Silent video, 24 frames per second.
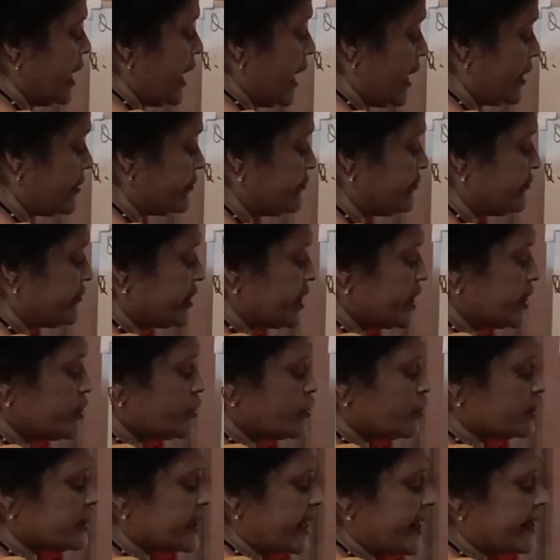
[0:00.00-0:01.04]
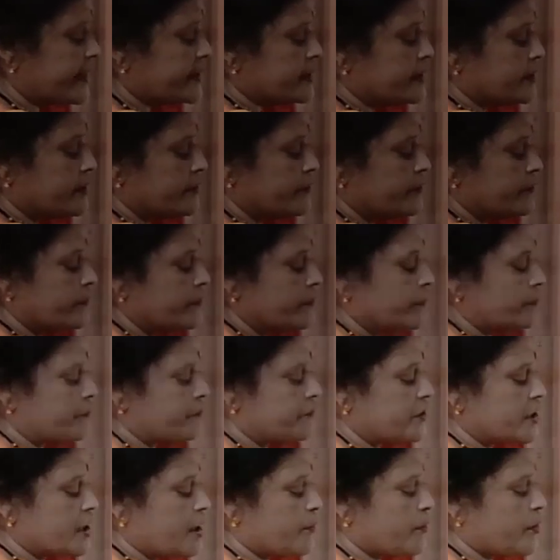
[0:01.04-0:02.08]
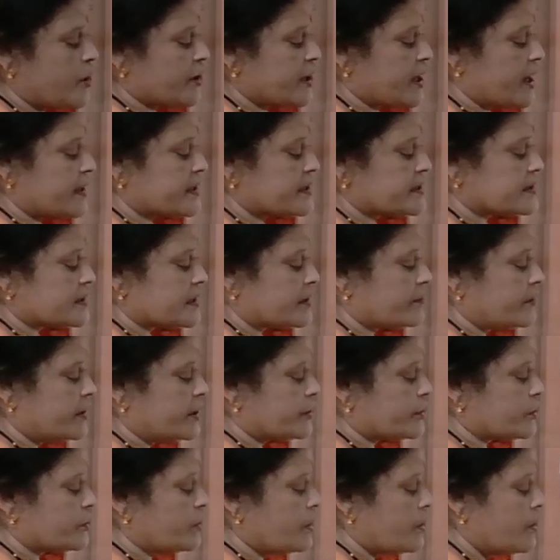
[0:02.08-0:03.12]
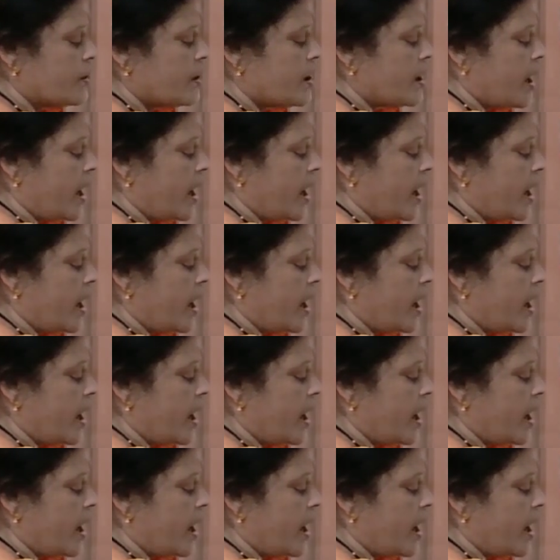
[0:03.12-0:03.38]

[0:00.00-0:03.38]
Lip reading: And we know that V upon R is equal to